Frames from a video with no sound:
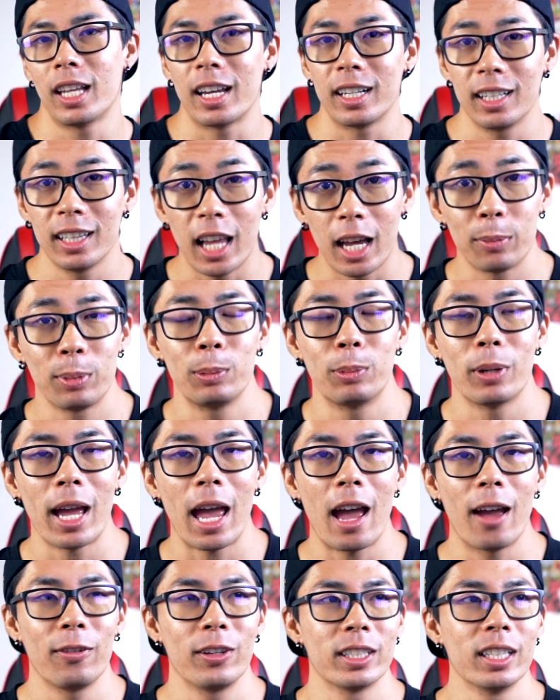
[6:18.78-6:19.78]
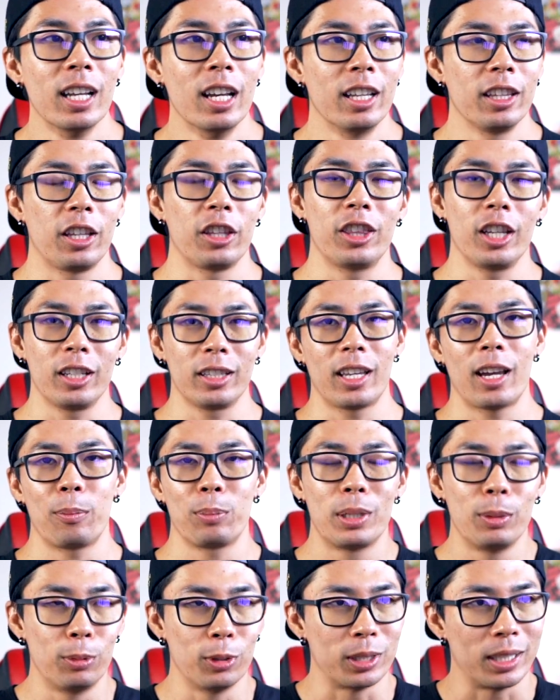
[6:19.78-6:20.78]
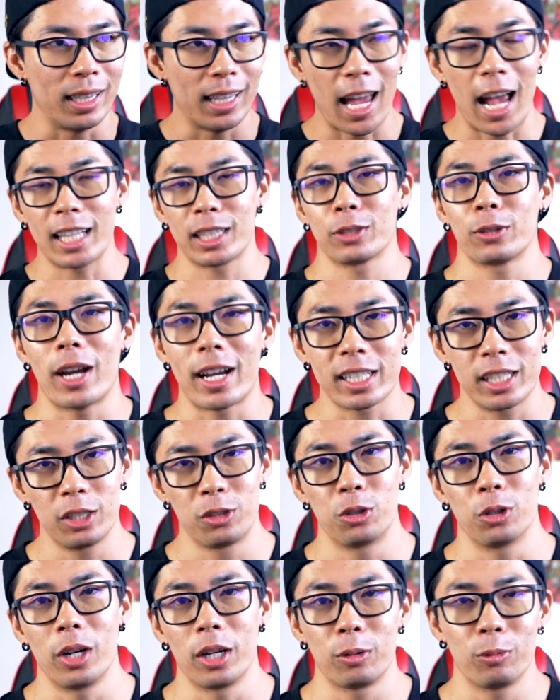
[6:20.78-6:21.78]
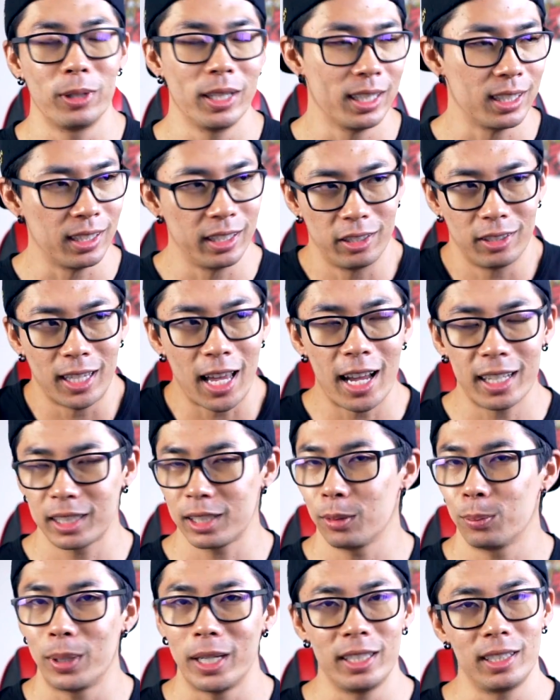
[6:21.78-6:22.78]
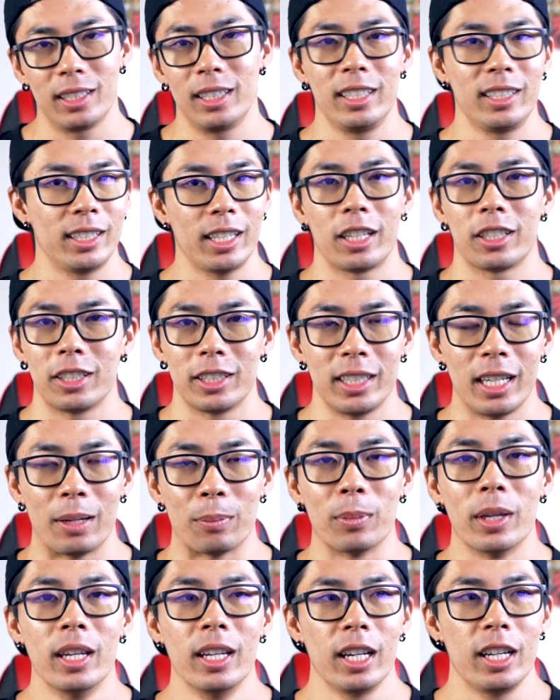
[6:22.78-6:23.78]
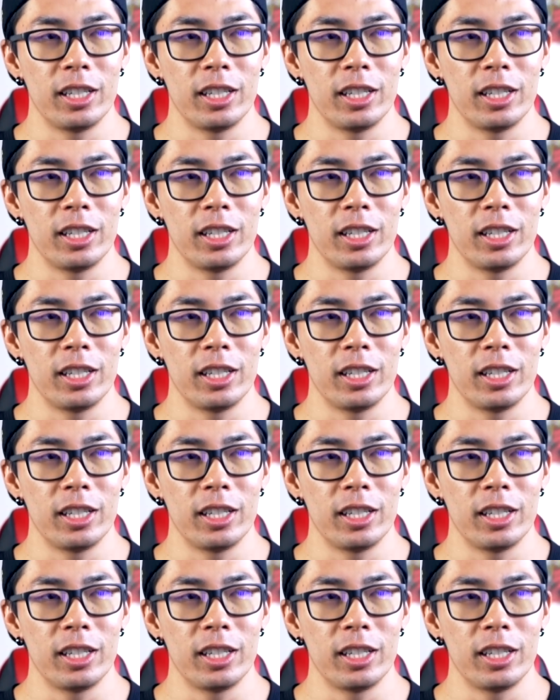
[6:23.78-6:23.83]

that a lot of people have, is they think that people's lats are actually growing, whereas their lats are basically staying the same.